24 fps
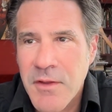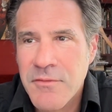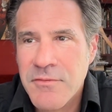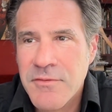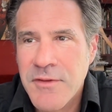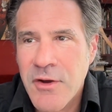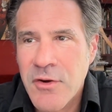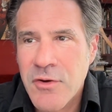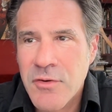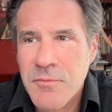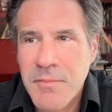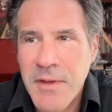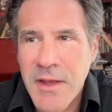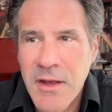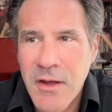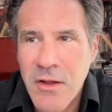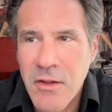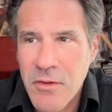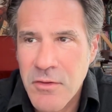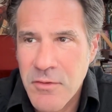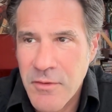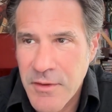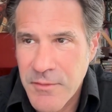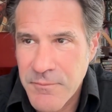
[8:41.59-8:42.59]
Derek
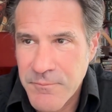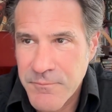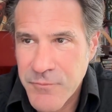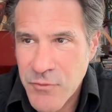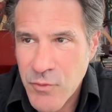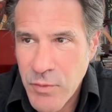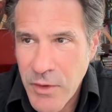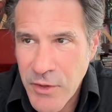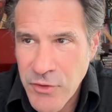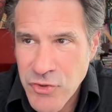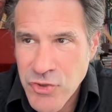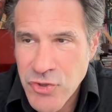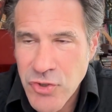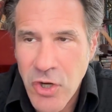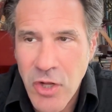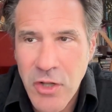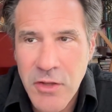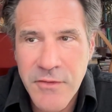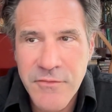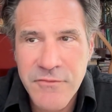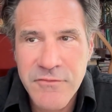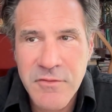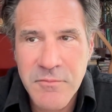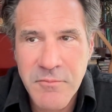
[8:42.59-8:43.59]
Bell and
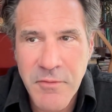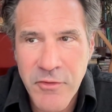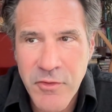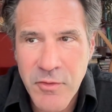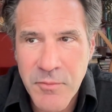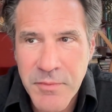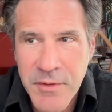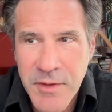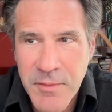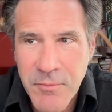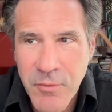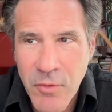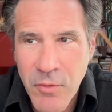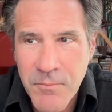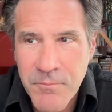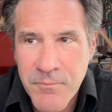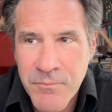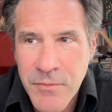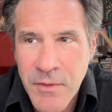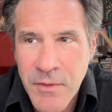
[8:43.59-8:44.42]
Crenshaw and some other people.